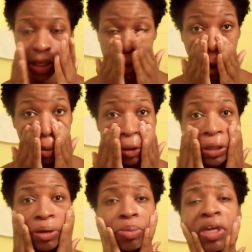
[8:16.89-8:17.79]
So when you
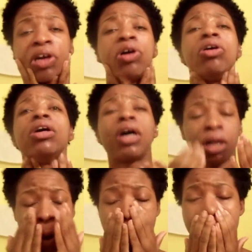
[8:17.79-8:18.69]
get a peel,
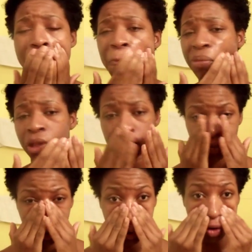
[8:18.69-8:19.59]
those of
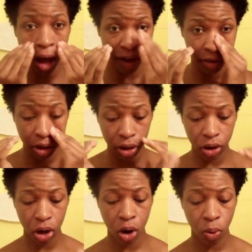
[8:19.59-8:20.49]
you who have
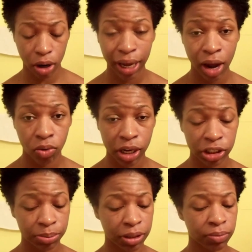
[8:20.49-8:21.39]
a workout
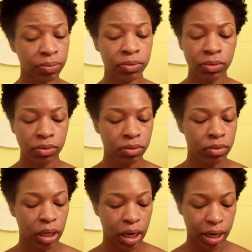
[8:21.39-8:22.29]
regimen,
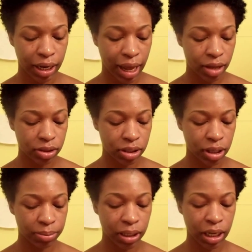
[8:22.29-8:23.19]
cut it down to
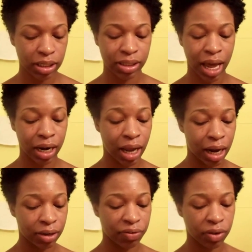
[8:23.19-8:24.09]
something that's not a lot
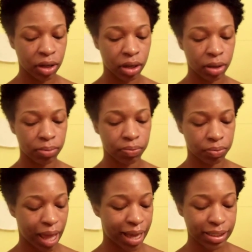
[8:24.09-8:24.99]
of
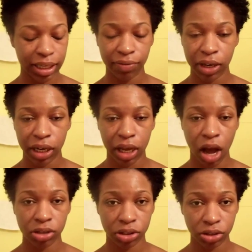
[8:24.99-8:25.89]
activity that
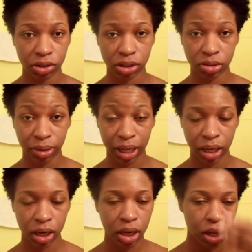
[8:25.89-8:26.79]
causes you to sweat.